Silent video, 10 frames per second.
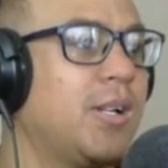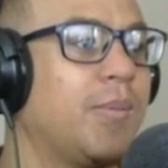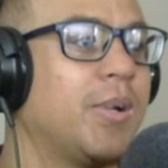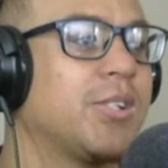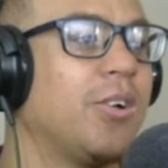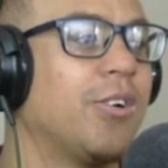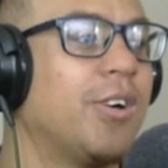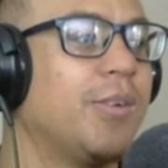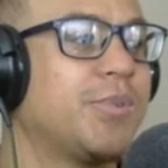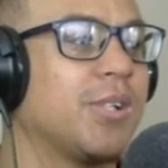But its whole
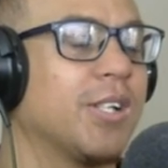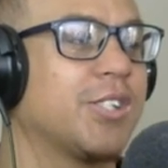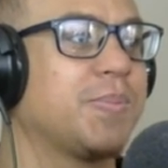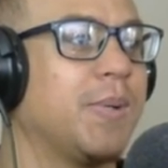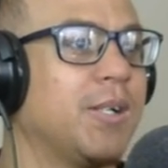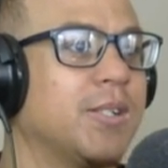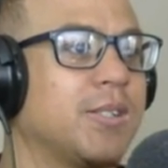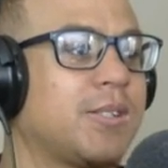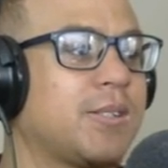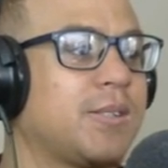ribs are exposed.